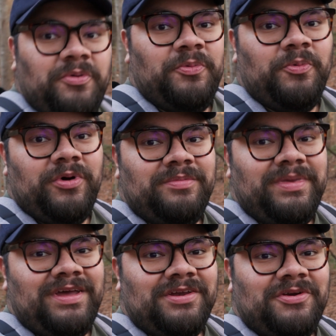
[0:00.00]

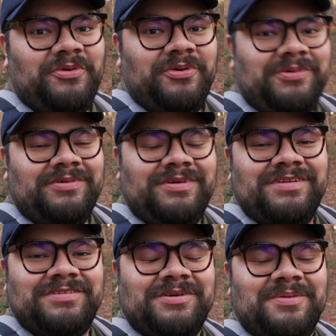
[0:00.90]
one-man crew,
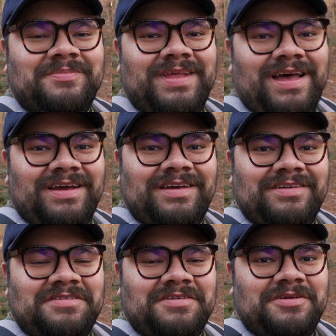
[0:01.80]
so I'm not going
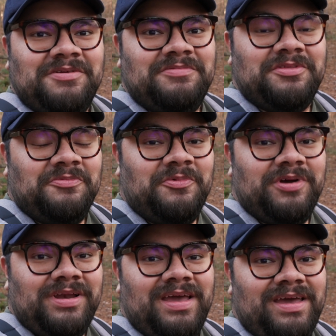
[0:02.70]
to show you with
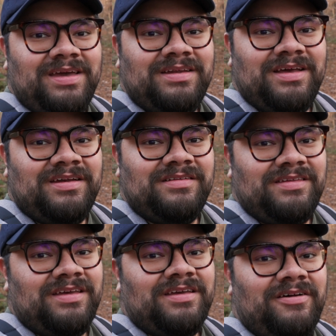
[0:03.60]
one hand how to
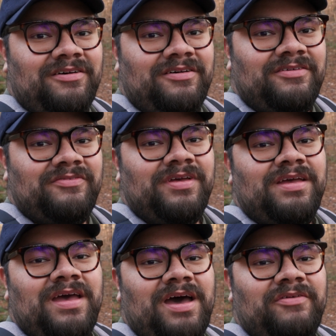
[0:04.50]
take it off.
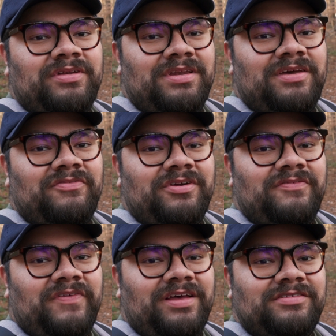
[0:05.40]
I would never
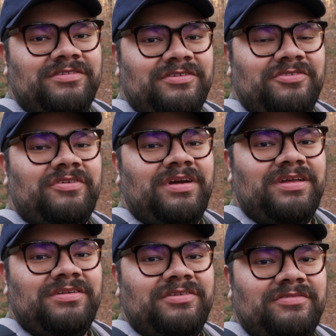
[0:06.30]
advise you to try
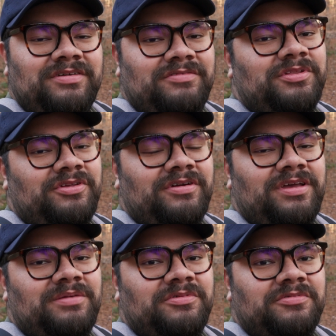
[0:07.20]
to do it with your
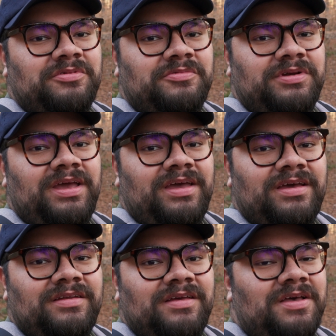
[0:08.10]
camera with one
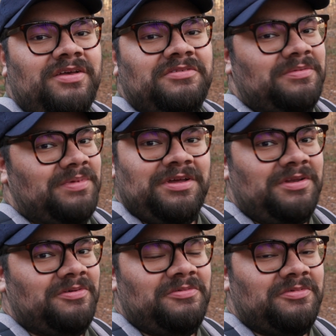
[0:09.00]
hand, so I'm not going
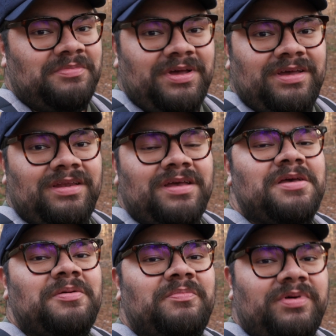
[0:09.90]
to do it with mine,
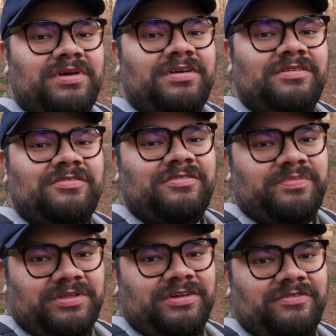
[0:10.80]
but just
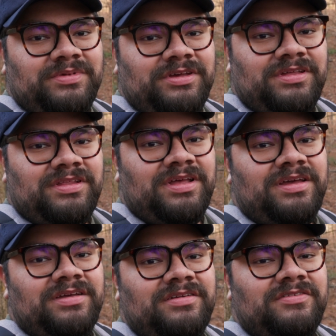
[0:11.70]
believe me
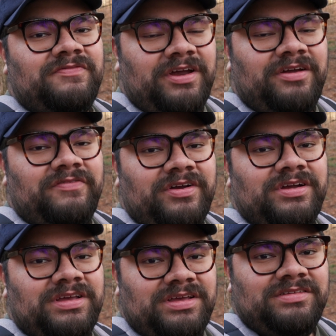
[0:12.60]
that it is very,
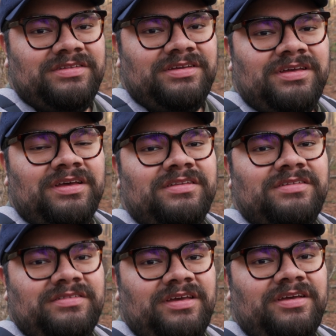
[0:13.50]
very easy
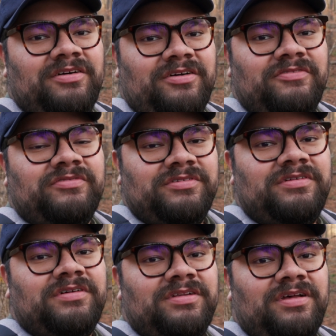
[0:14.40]
to take off once
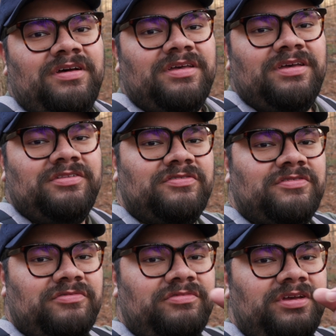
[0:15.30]
you unlock and
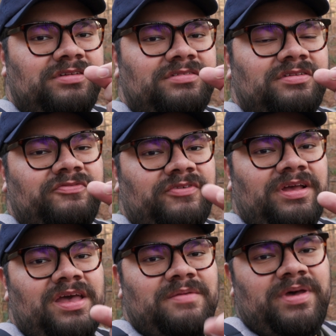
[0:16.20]
squeeze the
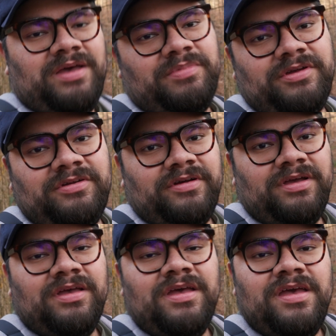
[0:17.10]
front and back button, all
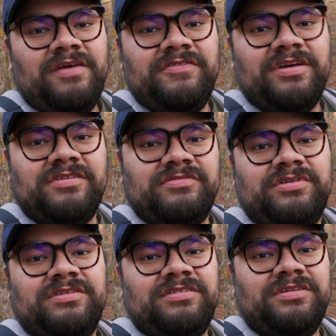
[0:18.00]
right? If you guys
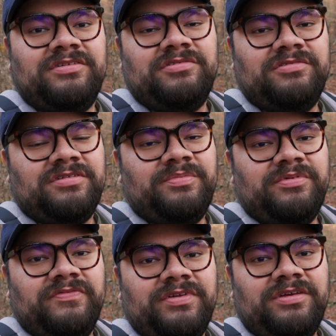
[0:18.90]
want to see a whole
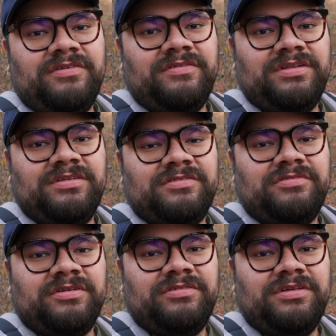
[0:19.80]
separate video on this
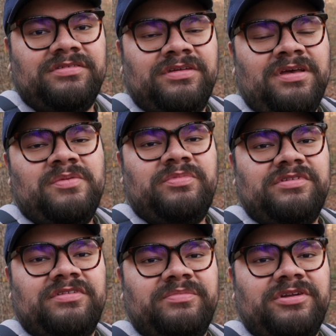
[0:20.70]
quick release,
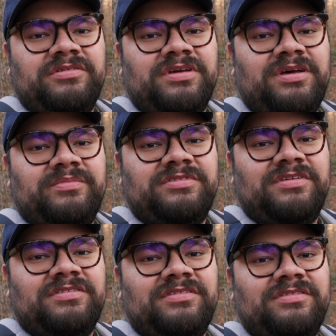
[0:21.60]
please let me know in the comment
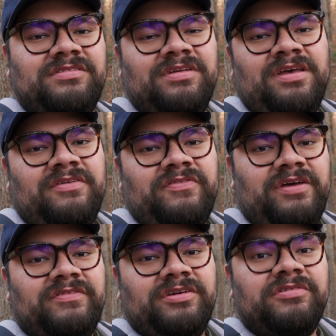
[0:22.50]
sections. If you
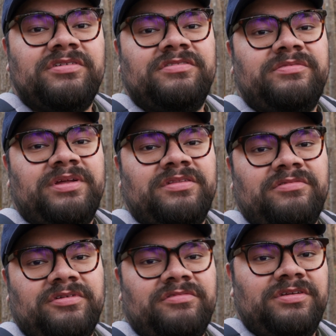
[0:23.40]
have any questions about the
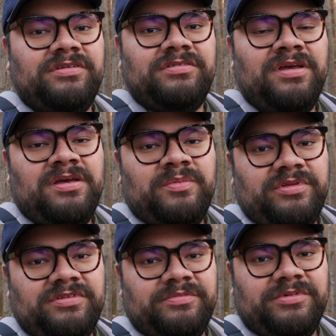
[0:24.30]
quick release,
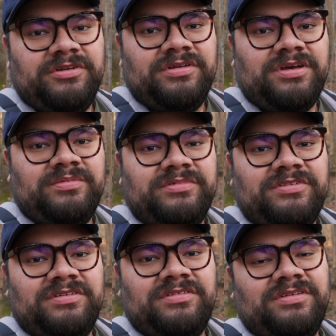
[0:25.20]
please let me know in the comment
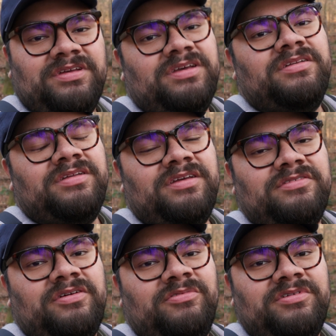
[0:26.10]
section, and as
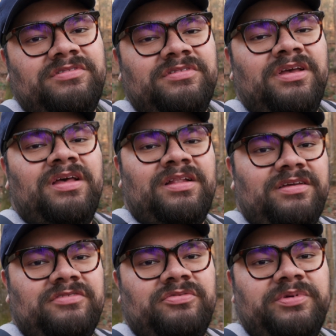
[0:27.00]
always,
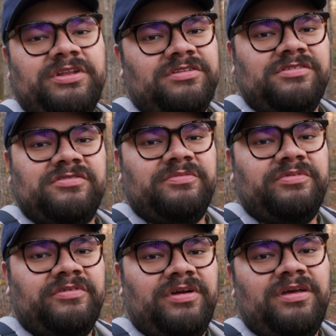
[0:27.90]
links will be in the
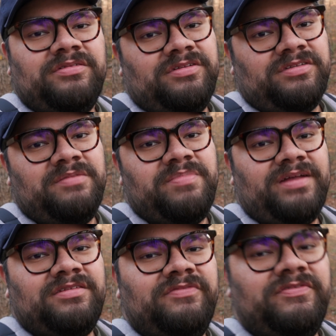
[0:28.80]
description, all right? Let's get back to the